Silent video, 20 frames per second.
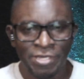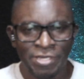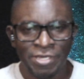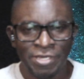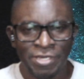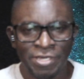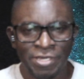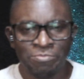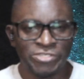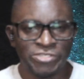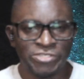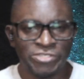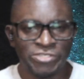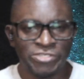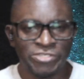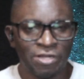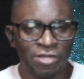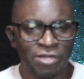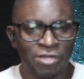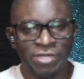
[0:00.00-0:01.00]
Please check
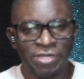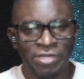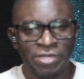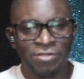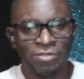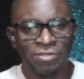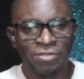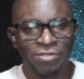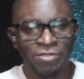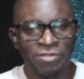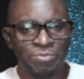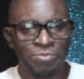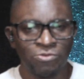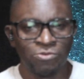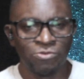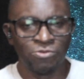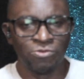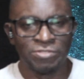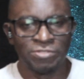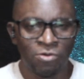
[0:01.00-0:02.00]
out the other
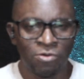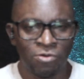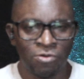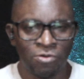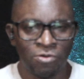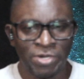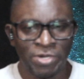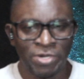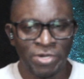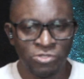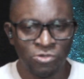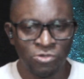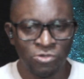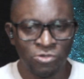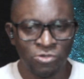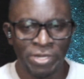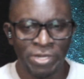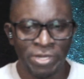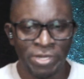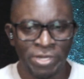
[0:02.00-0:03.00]
episodes on my YouTube
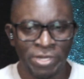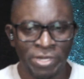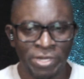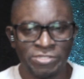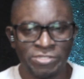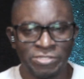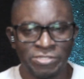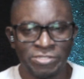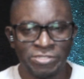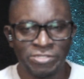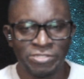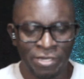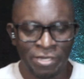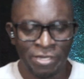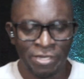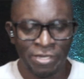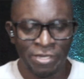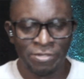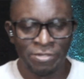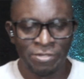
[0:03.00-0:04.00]
page
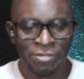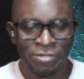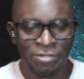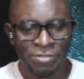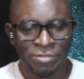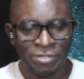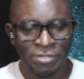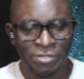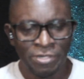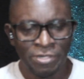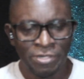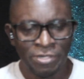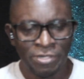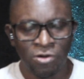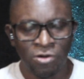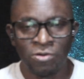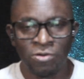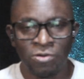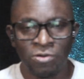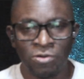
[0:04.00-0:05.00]
and
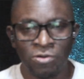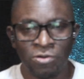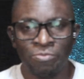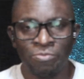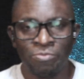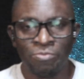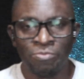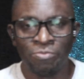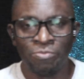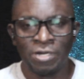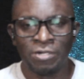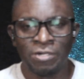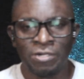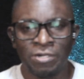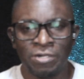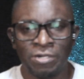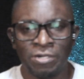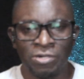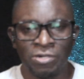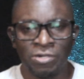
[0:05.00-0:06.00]
on
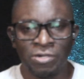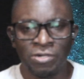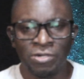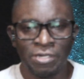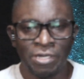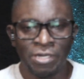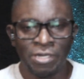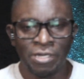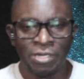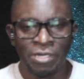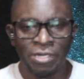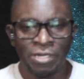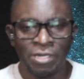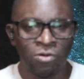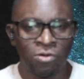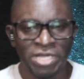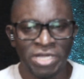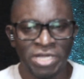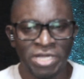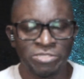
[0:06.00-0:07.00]

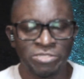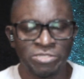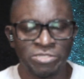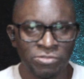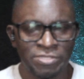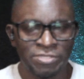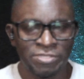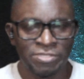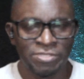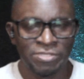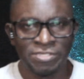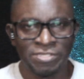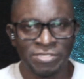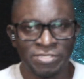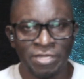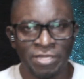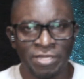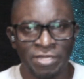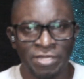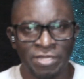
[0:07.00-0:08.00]
Buzzsprout. That's
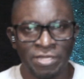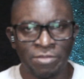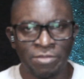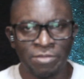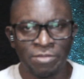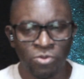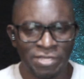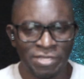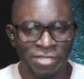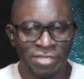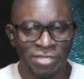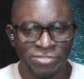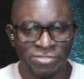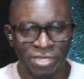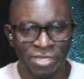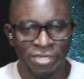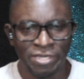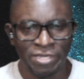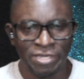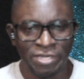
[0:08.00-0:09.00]
another podcasting
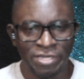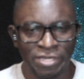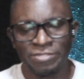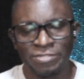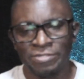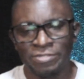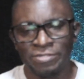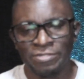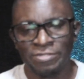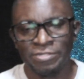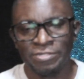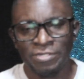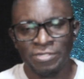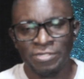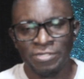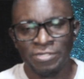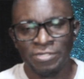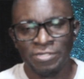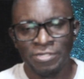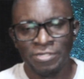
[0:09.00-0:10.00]
site.
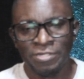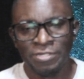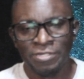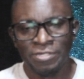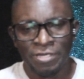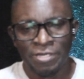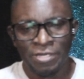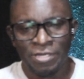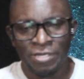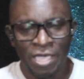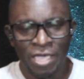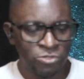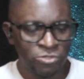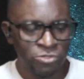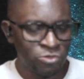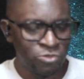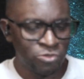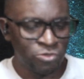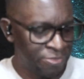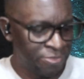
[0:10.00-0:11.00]

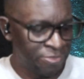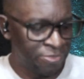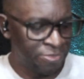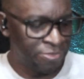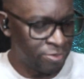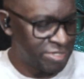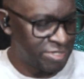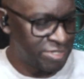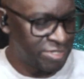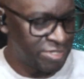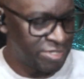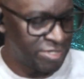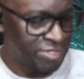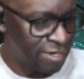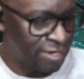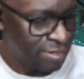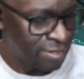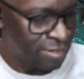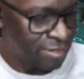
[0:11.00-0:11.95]
Episode 13.